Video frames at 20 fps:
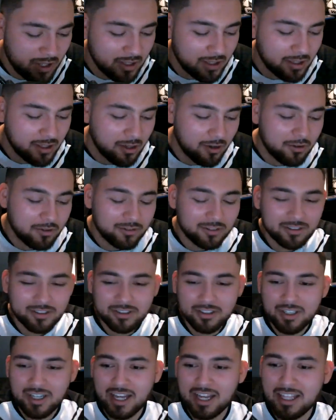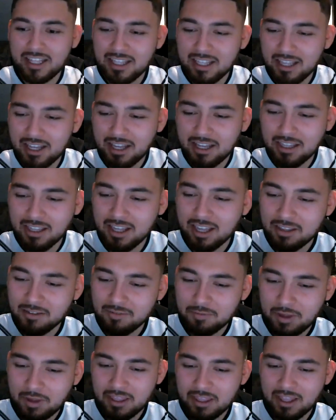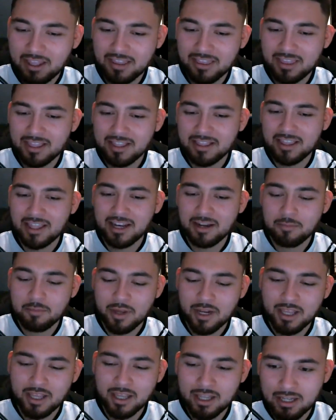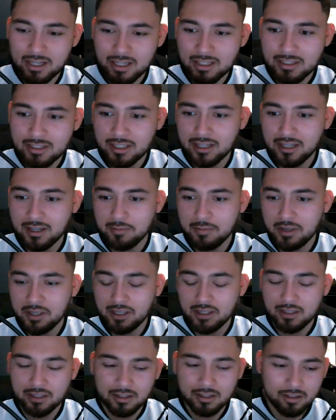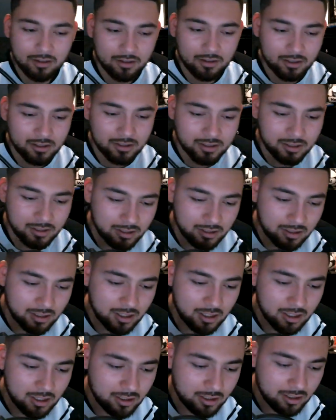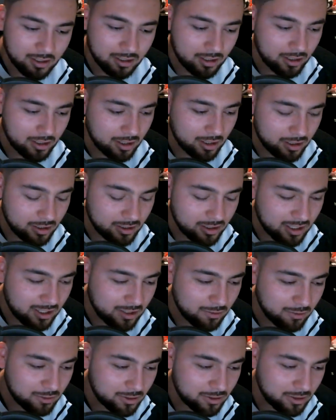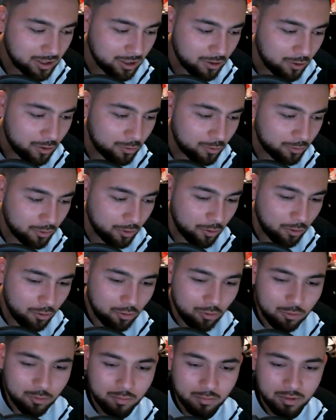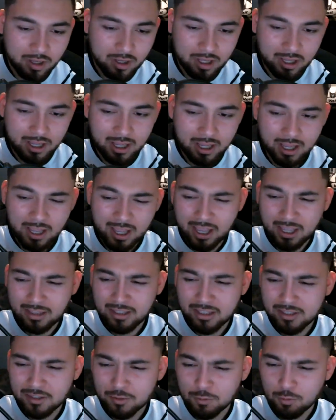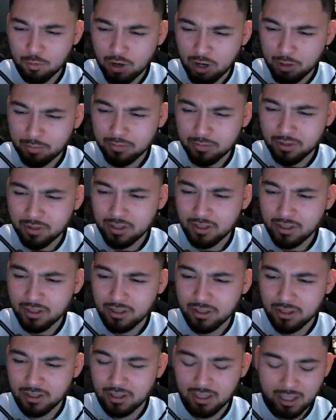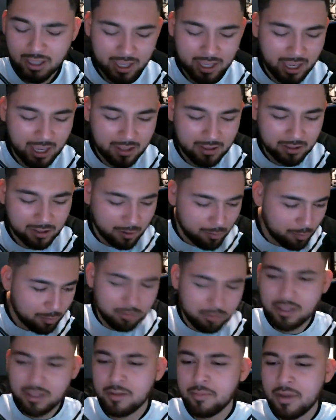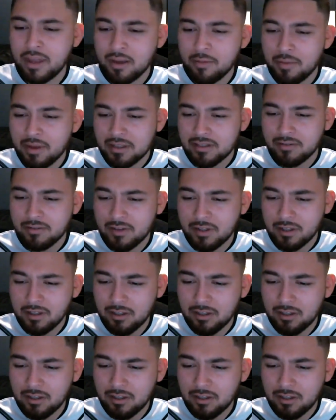no, I think that America needs to come in on Sunday into their own home and disrupt and completely make a mess of it.